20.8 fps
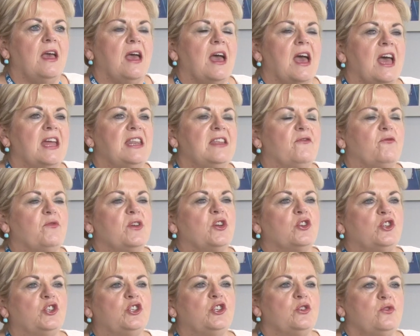And if we
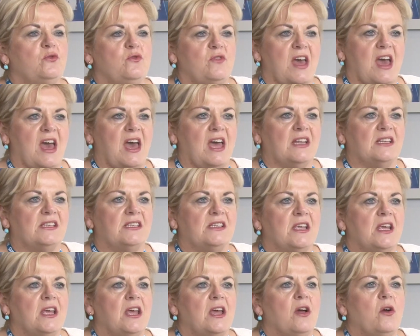could do that,
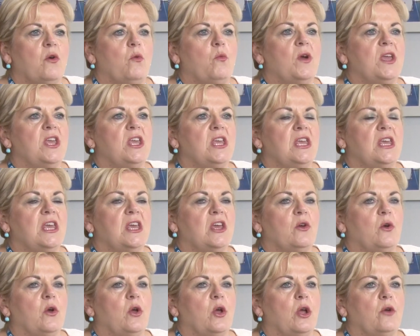and we
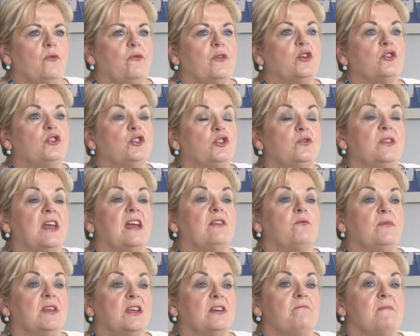
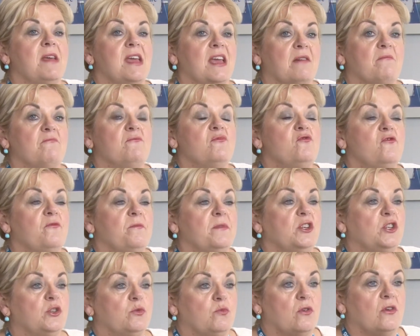can make a
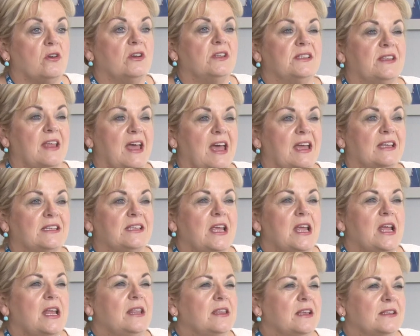movement towards that,
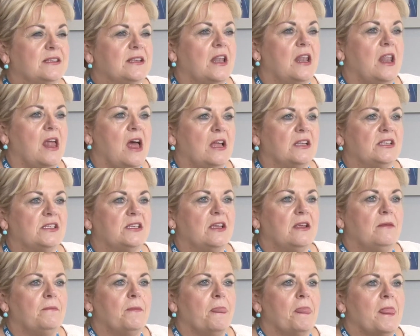there's a lot
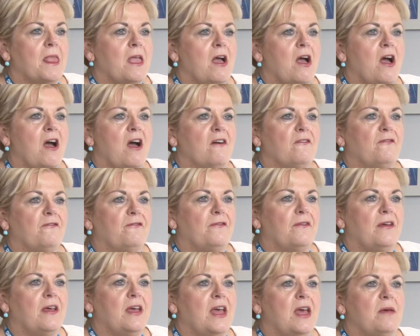of
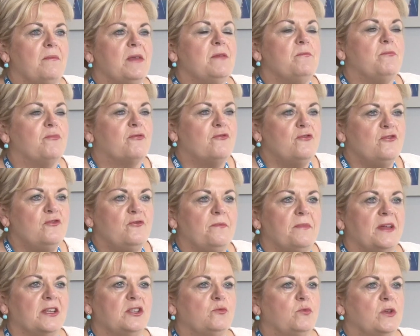
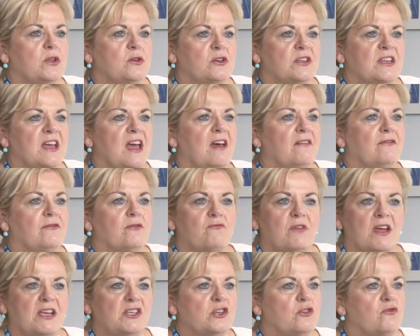improvement we could have
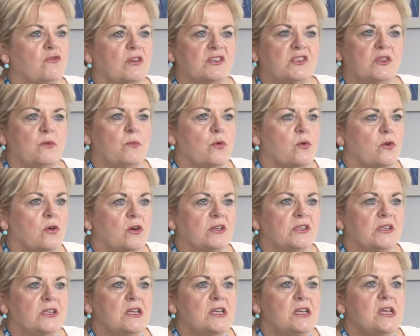right across the board.
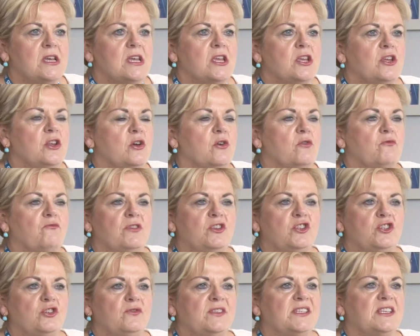
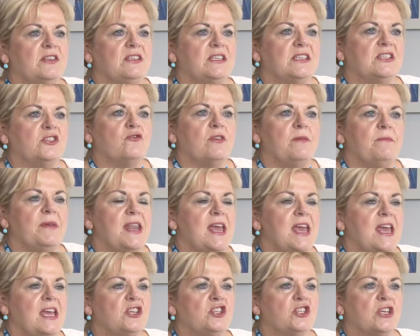Reducing
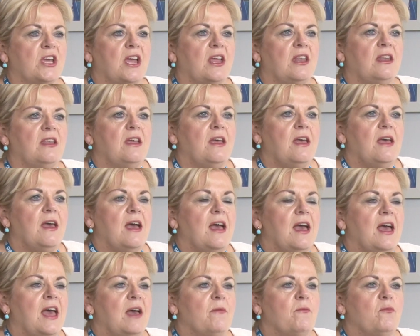discrimination
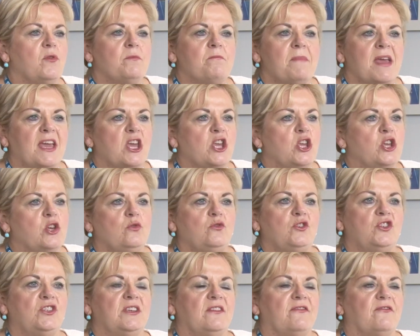would make a
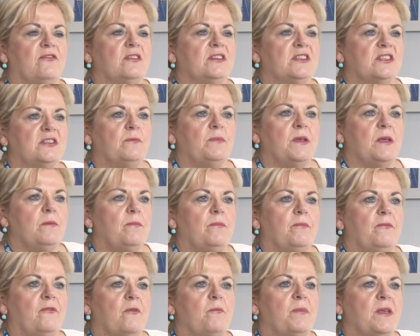huge difference
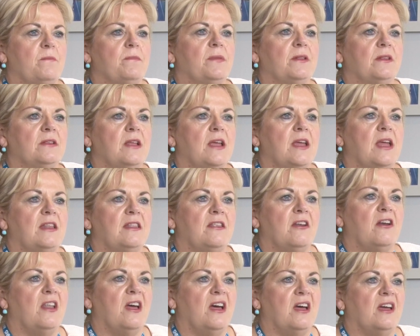for people and
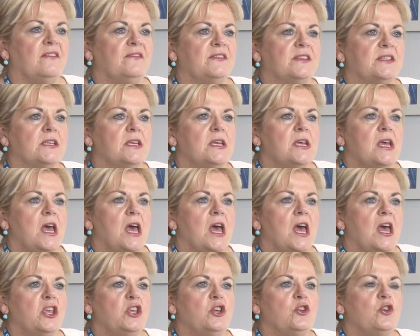their lives.
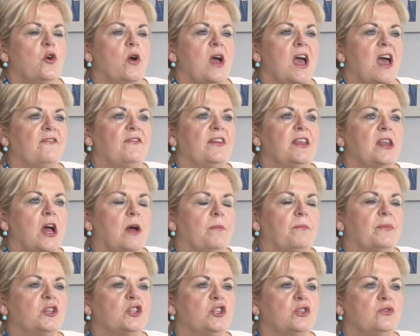Having
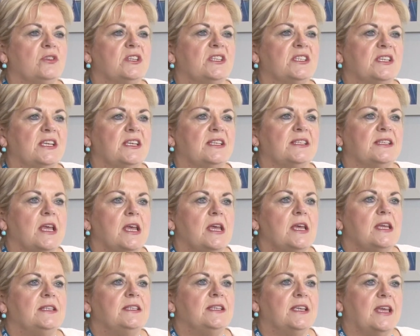opportunities
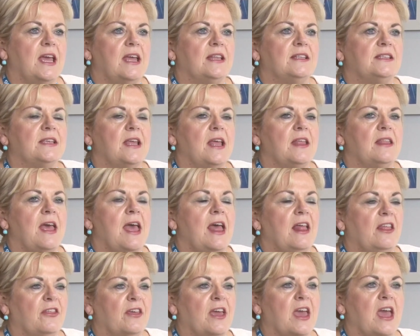to get
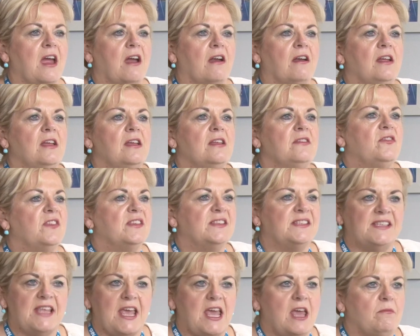healthcare the
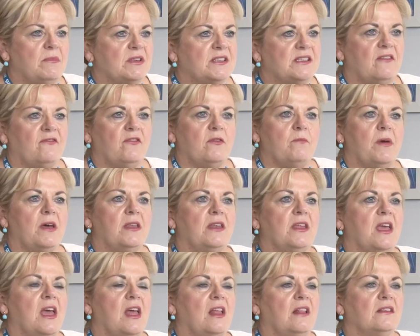same as
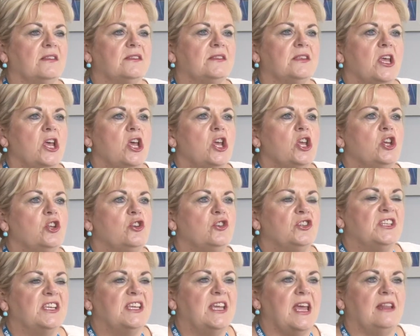everybody else,
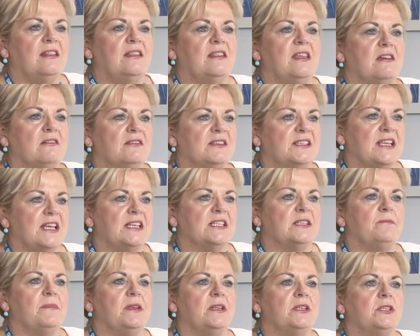to get their
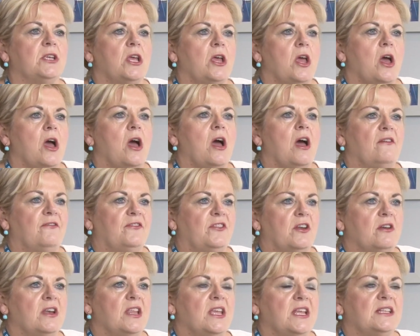assessment of
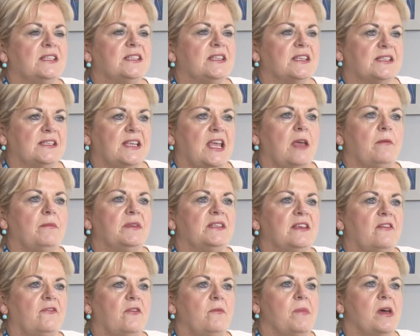their needs the same as
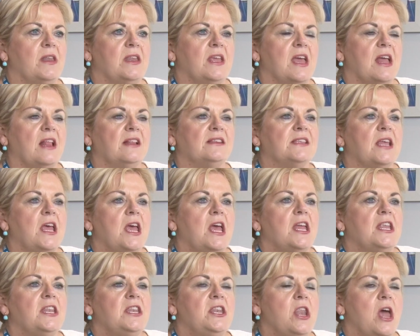everybody else,
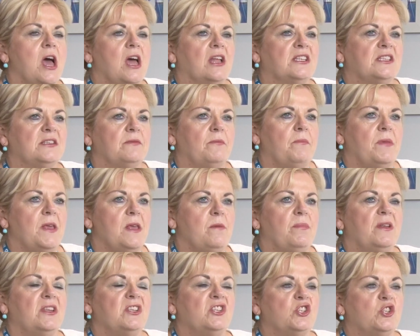not
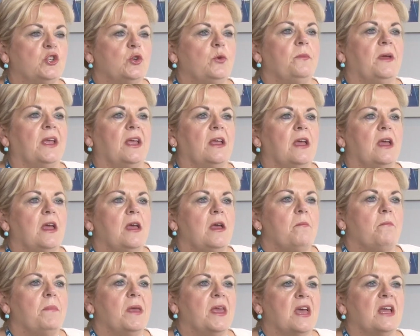people assuming
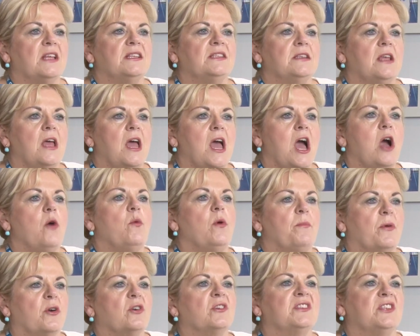because how
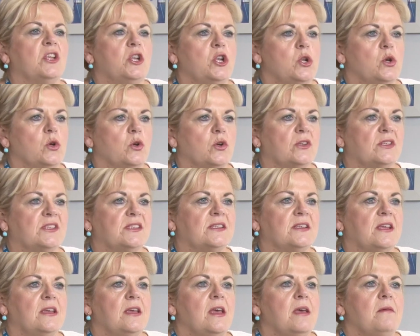a person looks
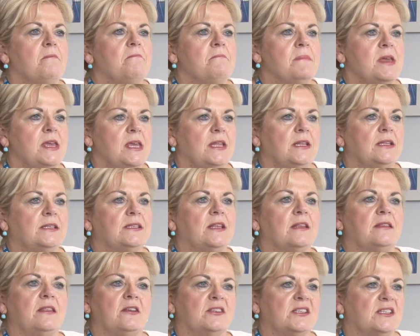means
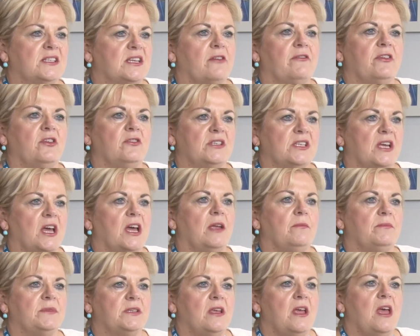that they're
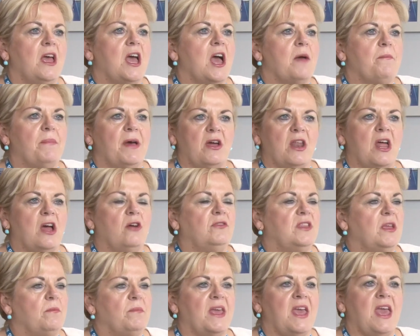stereotyped about how
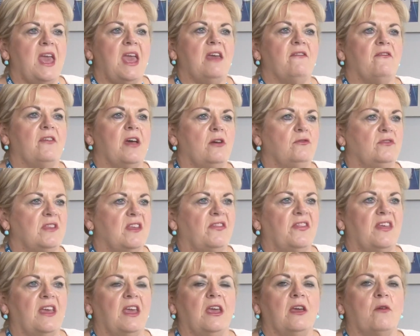they behave, how they
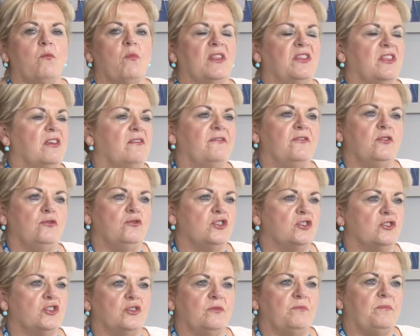think and what their
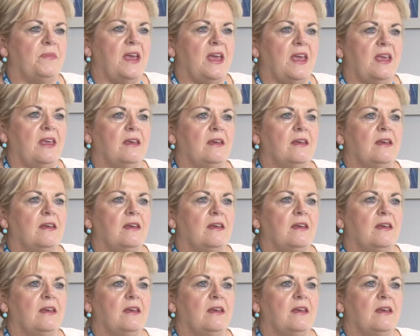future should be.